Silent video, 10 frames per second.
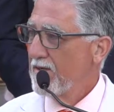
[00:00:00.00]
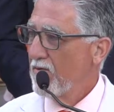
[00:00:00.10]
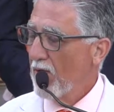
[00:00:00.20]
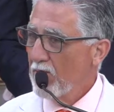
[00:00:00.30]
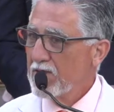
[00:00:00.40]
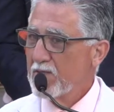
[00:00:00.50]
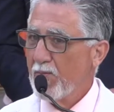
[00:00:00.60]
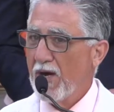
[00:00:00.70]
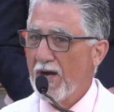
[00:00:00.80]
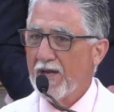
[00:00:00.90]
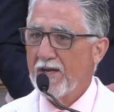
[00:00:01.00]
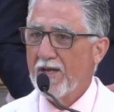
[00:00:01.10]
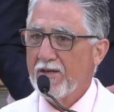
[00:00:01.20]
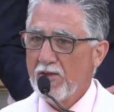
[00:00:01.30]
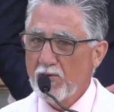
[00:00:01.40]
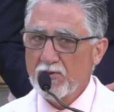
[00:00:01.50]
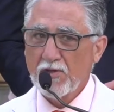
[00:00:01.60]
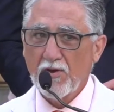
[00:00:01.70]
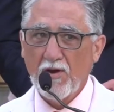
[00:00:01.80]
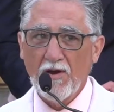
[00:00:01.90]
Grow a spine and use
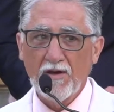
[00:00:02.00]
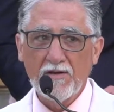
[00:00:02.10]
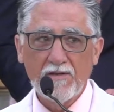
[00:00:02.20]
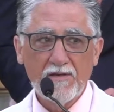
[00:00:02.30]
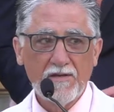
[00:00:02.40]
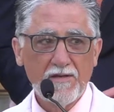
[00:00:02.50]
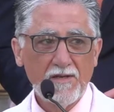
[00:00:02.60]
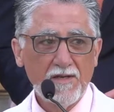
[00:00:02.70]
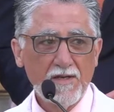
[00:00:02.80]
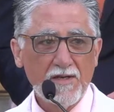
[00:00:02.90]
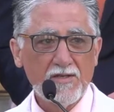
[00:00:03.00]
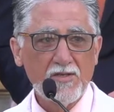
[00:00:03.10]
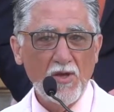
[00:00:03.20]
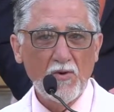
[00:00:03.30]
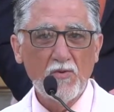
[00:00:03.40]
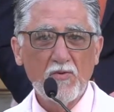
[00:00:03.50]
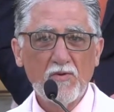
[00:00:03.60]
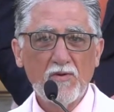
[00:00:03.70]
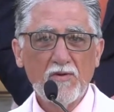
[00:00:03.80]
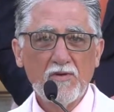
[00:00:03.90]
their heart. Because
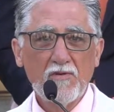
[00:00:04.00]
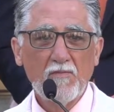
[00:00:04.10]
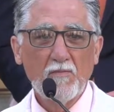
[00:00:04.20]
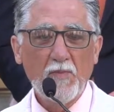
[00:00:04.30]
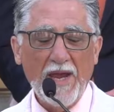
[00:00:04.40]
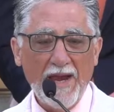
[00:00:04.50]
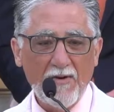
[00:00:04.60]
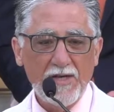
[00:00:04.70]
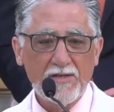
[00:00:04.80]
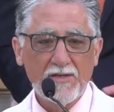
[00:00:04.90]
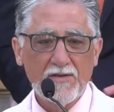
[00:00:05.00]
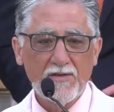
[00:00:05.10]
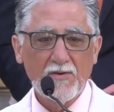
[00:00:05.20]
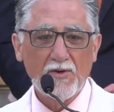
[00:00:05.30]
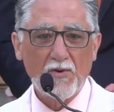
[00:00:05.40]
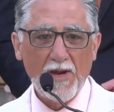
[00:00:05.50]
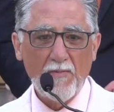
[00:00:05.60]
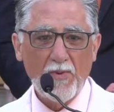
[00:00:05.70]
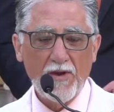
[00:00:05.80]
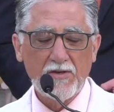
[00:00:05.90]
no parent or
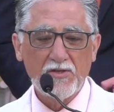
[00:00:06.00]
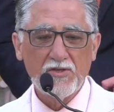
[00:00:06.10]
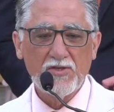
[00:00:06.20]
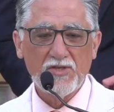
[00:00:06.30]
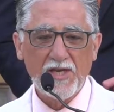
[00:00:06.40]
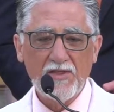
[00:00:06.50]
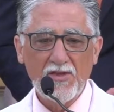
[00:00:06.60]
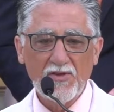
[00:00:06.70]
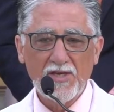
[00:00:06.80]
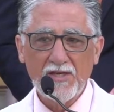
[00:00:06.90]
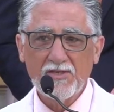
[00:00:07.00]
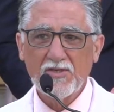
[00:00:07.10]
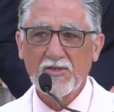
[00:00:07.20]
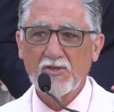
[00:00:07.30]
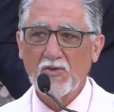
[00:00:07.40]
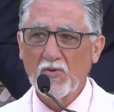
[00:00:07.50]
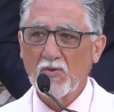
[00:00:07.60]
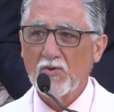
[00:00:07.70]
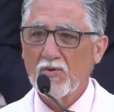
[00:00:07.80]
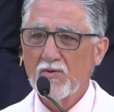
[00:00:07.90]
grandparent should send their kids to
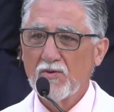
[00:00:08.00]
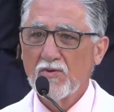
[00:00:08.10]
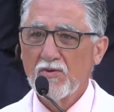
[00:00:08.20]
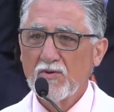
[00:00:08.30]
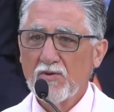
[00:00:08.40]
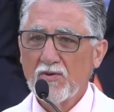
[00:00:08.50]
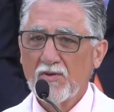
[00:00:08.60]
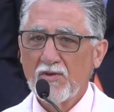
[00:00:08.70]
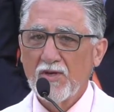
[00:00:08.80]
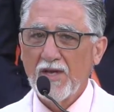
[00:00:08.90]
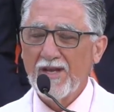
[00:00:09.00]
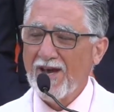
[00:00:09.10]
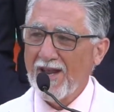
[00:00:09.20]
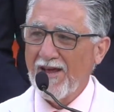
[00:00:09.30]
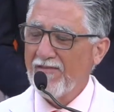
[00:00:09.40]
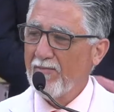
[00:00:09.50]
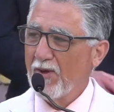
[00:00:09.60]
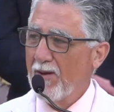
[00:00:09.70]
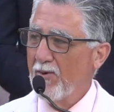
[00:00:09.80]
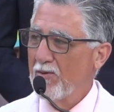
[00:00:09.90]
school and not have them
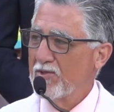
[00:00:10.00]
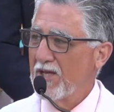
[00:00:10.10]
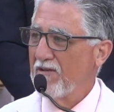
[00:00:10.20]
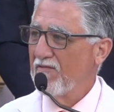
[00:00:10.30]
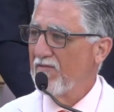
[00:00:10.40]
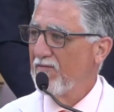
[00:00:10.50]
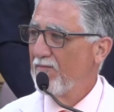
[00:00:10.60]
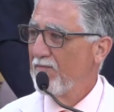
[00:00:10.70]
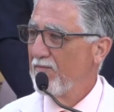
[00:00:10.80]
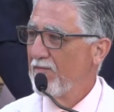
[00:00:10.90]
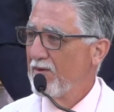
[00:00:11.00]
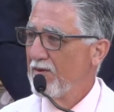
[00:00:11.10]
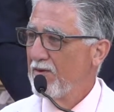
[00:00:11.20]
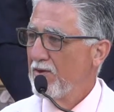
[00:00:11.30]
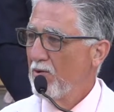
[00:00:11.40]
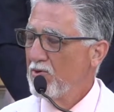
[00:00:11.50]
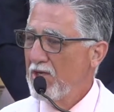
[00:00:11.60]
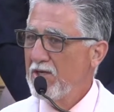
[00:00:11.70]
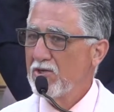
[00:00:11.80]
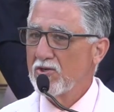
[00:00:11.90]
come home safe. No
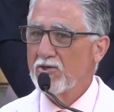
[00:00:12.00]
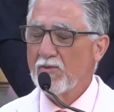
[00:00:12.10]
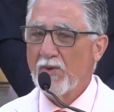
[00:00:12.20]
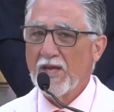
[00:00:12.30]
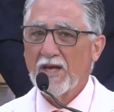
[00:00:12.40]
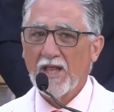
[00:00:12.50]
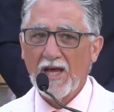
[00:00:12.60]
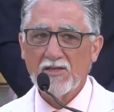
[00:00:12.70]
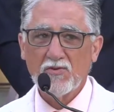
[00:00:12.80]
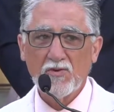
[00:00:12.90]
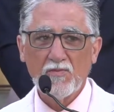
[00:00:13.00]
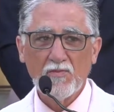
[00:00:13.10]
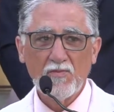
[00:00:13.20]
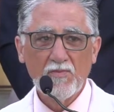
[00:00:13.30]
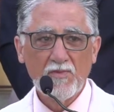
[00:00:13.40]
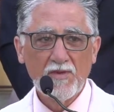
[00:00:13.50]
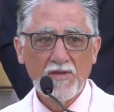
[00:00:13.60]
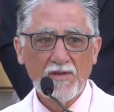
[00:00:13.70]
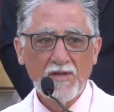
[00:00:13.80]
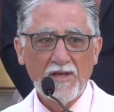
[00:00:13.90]
teacher should be in a classroom
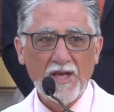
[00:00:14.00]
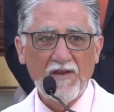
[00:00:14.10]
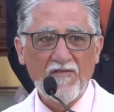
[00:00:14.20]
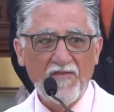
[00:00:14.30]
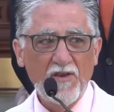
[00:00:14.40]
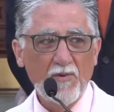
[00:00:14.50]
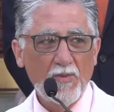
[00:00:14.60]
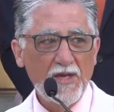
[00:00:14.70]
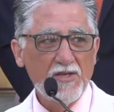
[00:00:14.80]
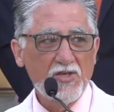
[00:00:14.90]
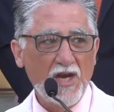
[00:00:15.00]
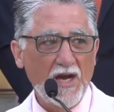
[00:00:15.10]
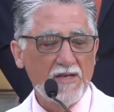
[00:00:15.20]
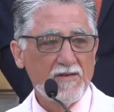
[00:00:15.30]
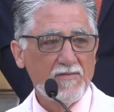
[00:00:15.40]
and fear being shot.